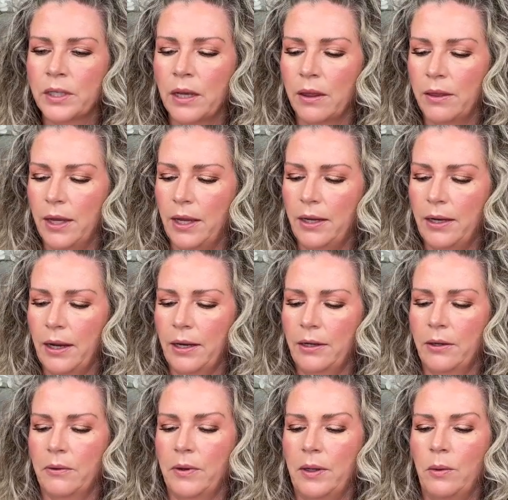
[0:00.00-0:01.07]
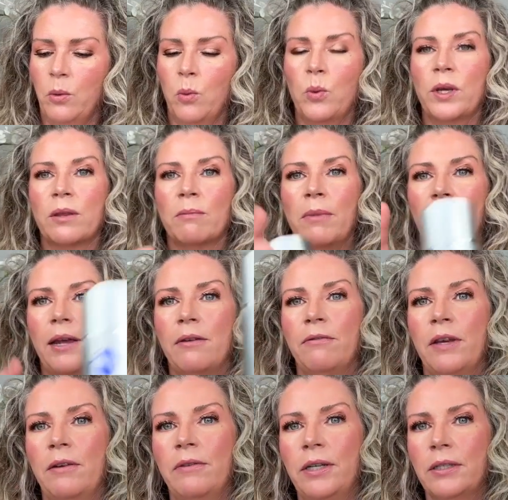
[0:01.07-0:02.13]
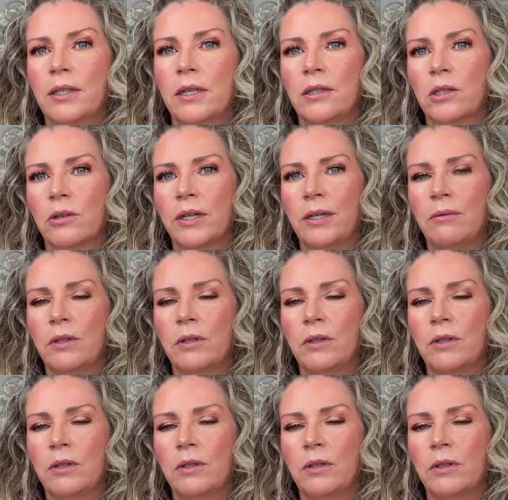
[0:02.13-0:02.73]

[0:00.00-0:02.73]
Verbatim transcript: And then I go in with my favorite sunscreen,